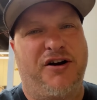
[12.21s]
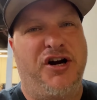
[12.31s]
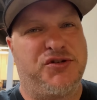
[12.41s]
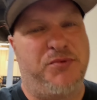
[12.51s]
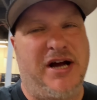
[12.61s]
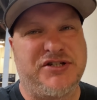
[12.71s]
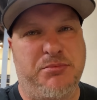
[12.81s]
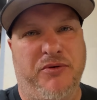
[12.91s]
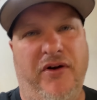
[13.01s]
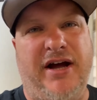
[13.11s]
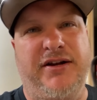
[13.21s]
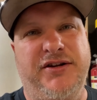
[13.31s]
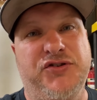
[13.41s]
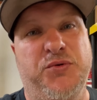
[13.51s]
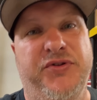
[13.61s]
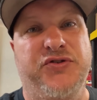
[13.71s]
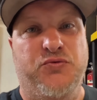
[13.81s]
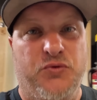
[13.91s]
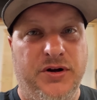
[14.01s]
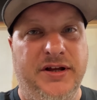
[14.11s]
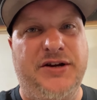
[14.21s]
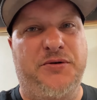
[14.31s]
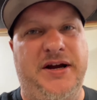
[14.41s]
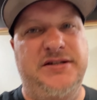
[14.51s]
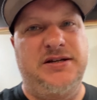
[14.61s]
customer actually provided us with this really crazy